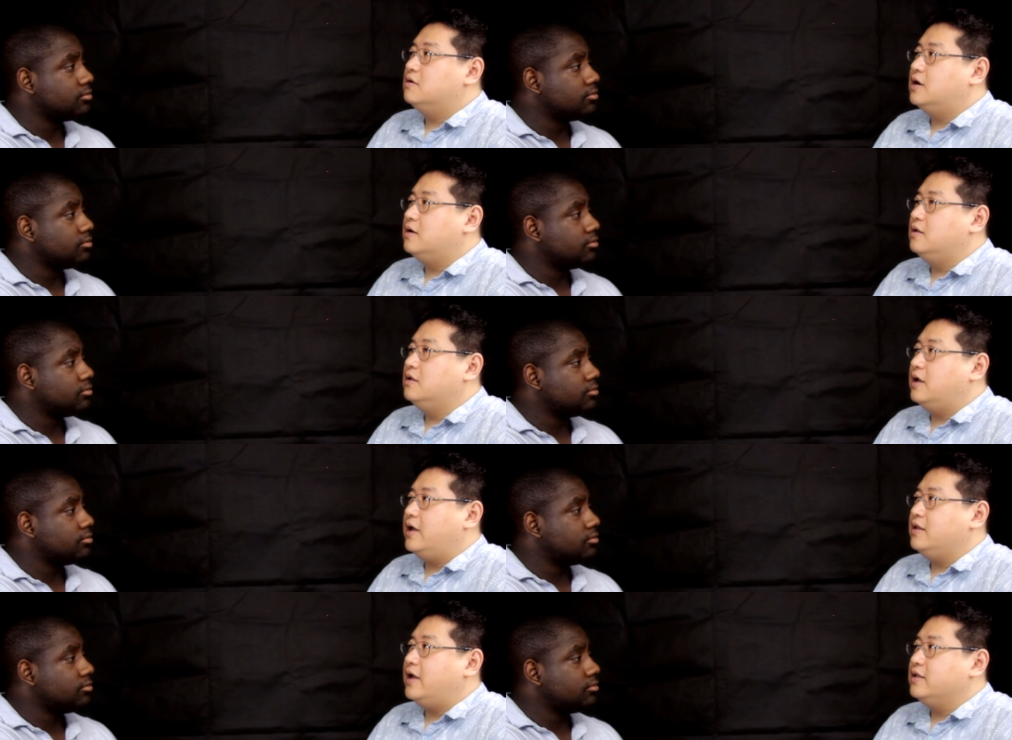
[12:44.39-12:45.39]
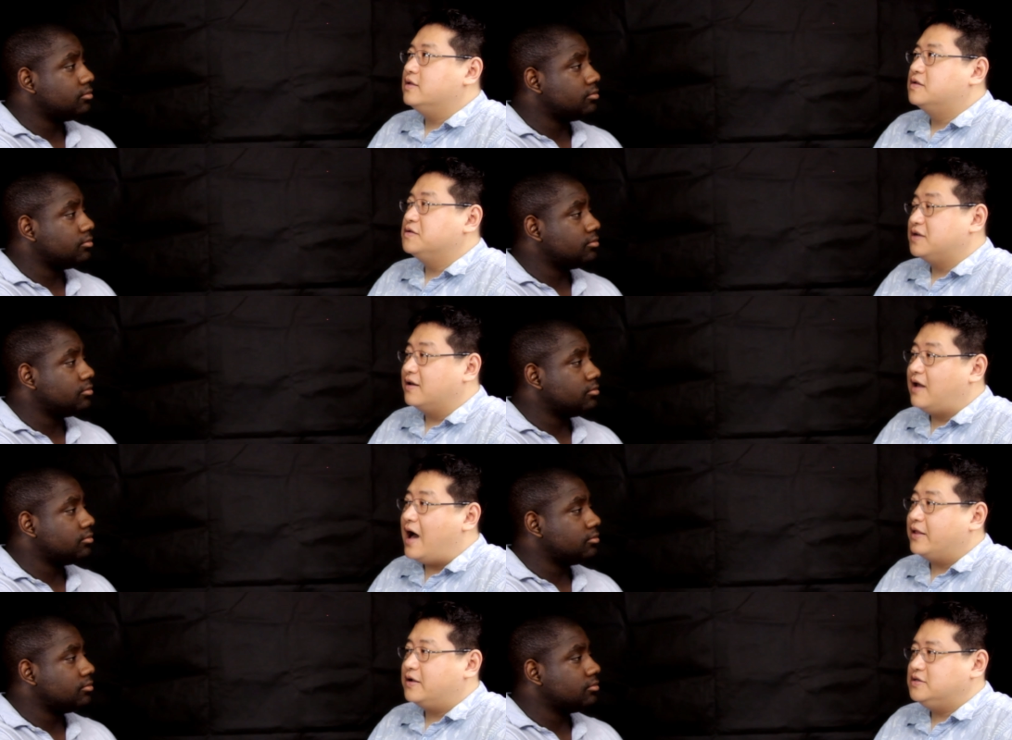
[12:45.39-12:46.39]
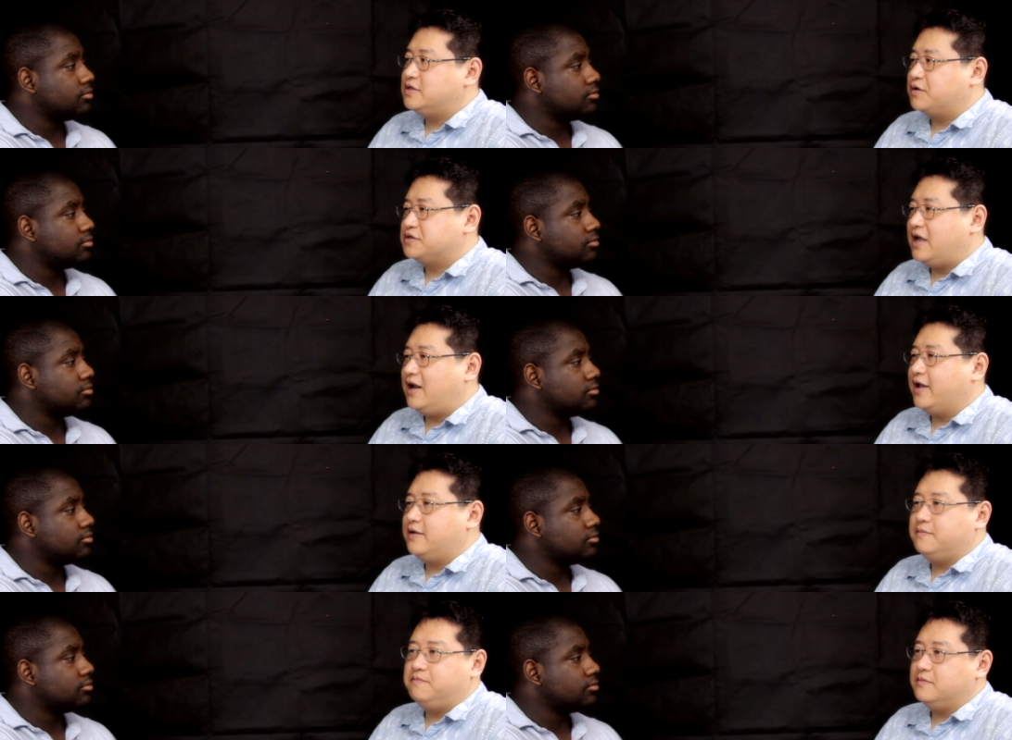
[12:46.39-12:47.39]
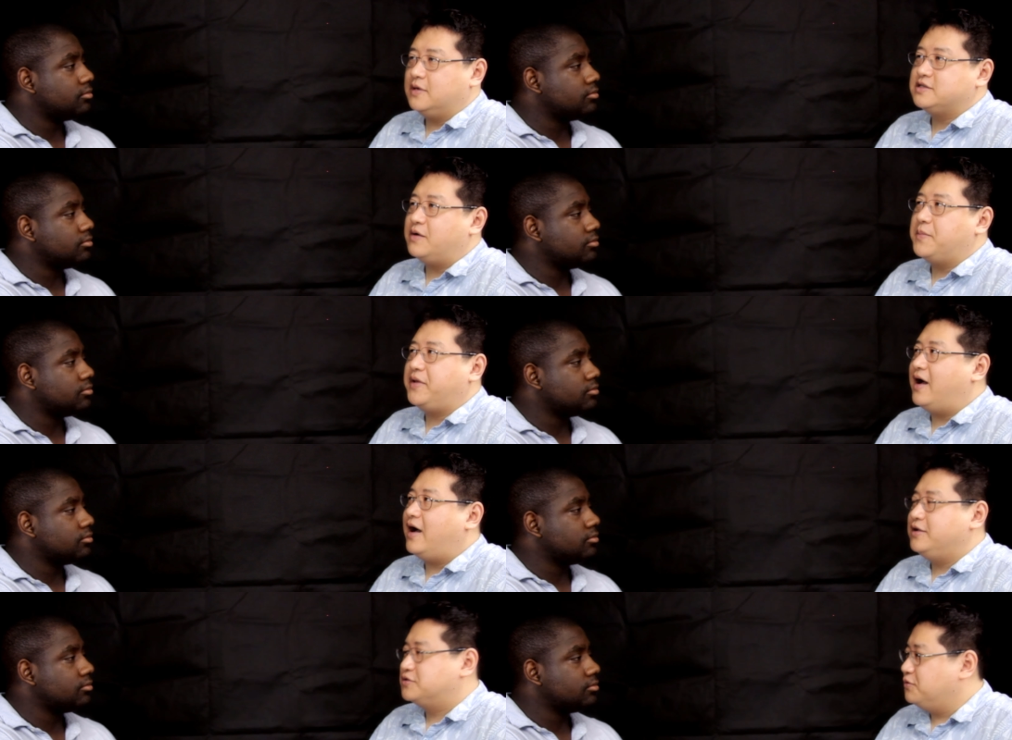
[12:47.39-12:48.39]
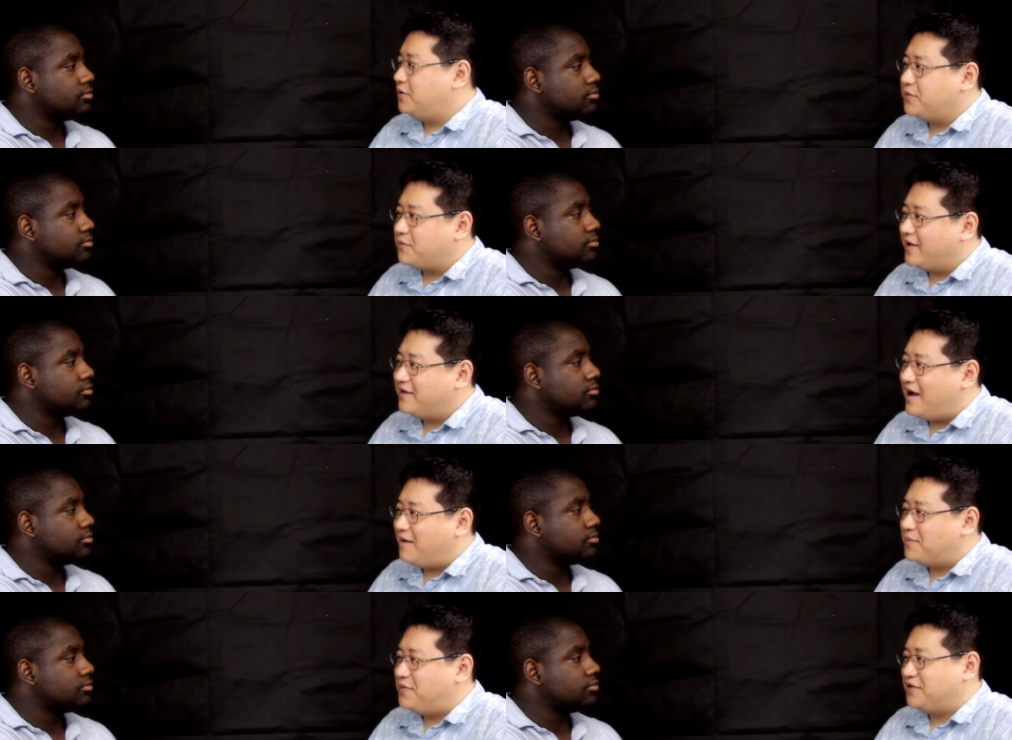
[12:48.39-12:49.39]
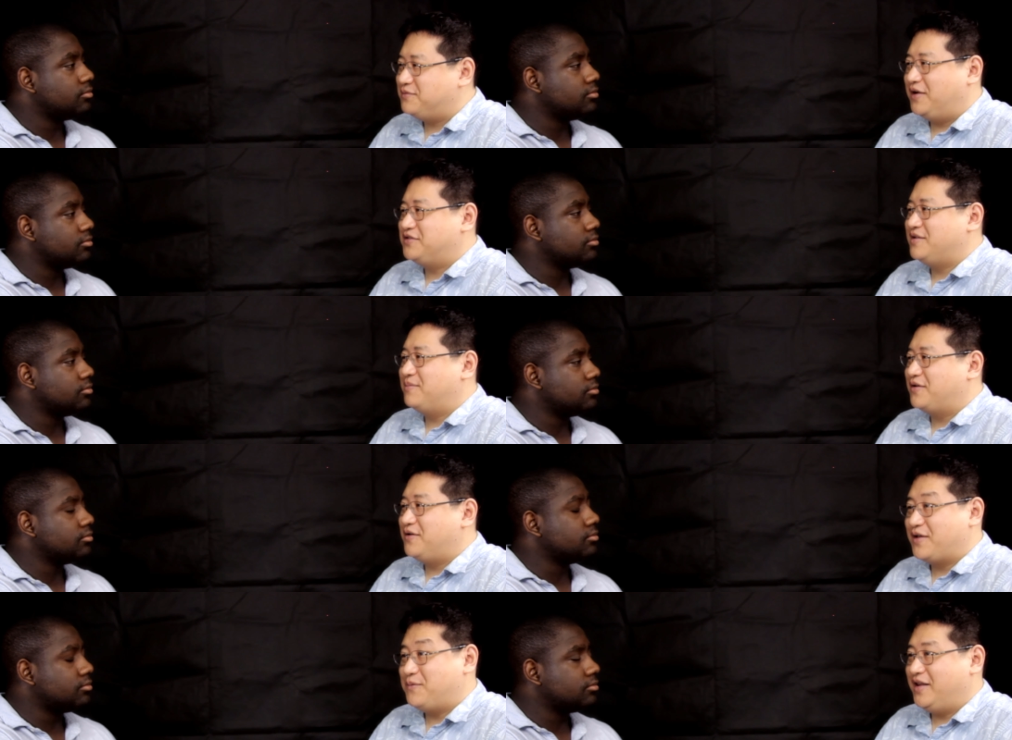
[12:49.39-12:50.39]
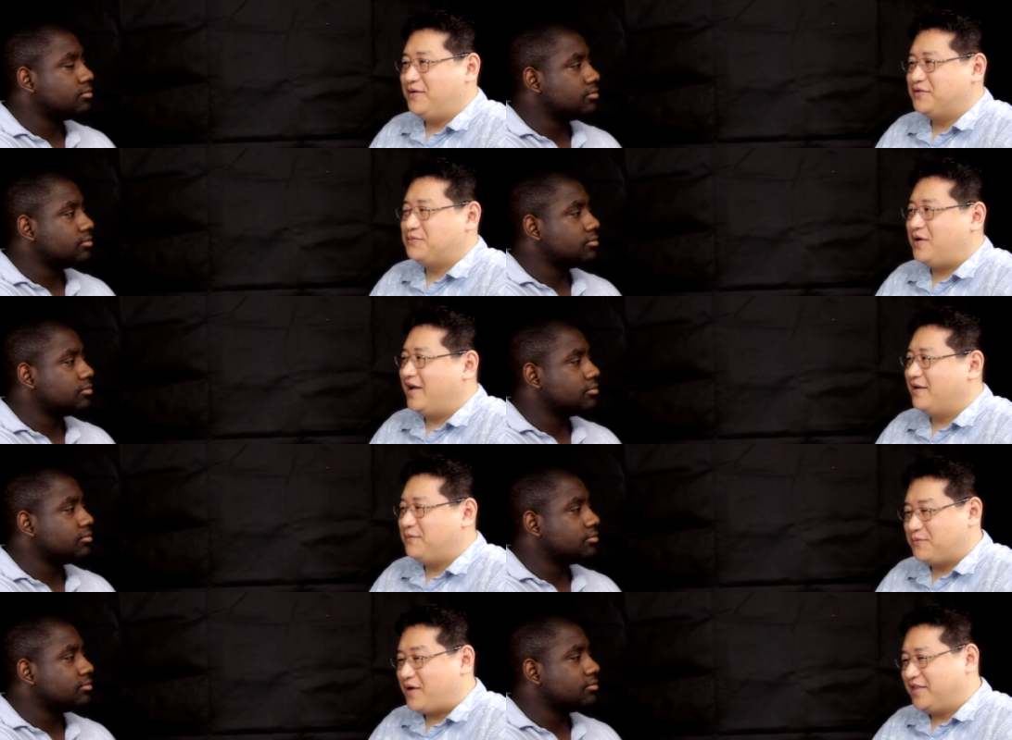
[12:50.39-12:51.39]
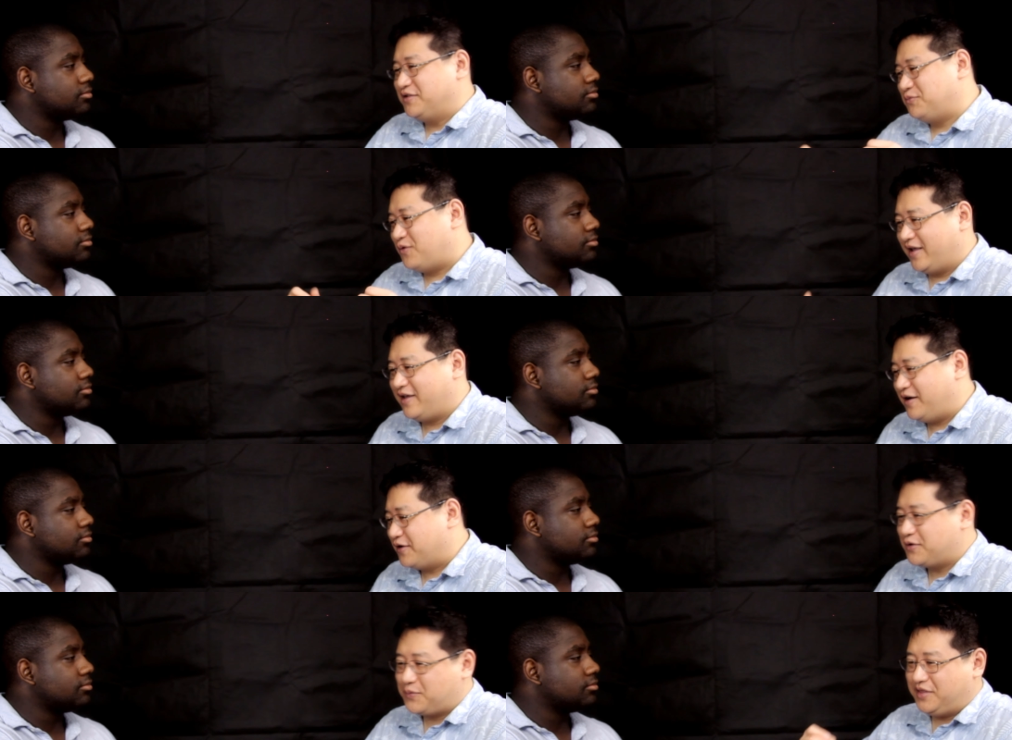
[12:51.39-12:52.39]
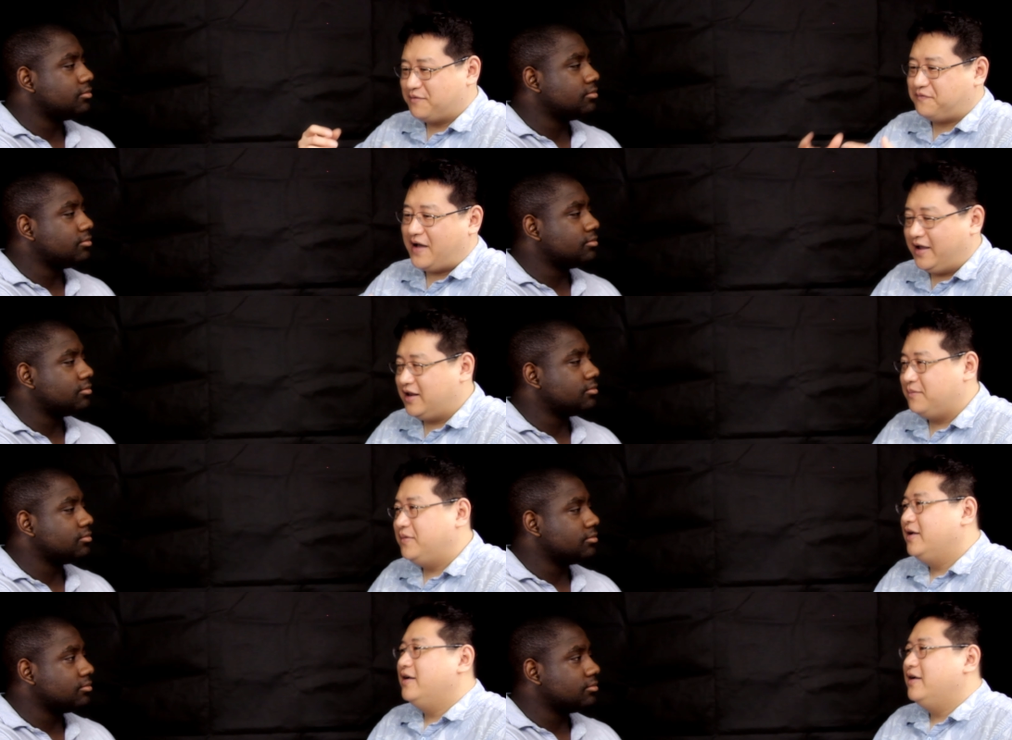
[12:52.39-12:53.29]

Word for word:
Speaker 1: Uh, and and there's a lot to consider. It's not like because I remember in high school when we write comic book, it's much simpler. Okay, we know this one. We write this one character. We define him.